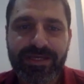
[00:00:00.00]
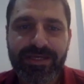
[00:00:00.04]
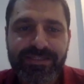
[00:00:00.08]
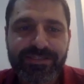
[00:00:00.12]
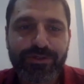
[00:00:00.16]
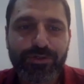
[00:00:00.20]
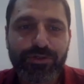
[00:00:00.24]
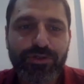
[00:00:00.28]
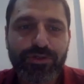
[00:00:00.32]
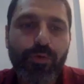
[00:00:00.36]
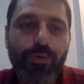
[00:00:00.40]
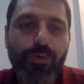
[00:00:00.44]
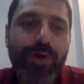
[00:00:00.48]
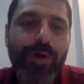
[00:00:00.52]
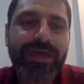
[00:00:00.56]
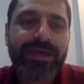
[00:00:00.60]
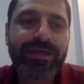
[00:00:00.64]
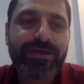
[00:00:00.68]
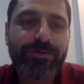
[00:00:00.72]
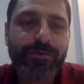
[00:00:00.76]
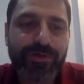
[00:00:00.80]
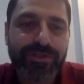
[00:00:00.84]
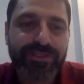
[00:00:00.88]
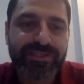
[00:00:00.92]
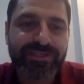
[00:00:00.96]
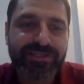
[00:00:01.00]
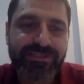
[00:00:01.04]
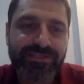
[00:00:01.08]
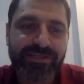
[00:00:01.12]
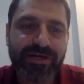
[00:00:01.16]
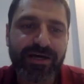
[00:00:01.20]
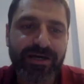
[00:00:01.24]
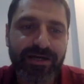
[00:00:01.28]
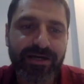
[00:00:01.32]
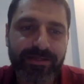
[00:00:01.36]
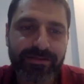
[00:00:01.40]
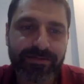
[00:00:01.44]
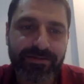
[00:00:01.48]
so the way we
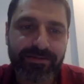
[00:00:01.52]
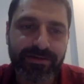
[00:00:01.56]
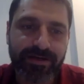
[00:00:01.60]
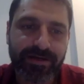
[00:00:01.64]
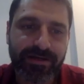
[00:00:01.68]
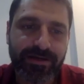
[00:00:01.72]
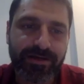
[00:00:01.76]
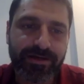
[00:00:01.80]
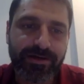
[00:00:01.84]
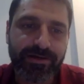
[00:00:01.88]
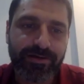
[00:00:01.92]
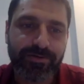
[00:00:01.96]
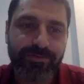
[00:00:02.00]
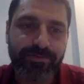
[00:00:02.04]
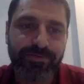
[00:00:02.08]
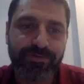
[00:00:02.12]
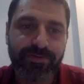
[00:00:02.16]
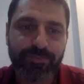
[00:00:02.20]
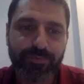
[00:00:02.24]
designed the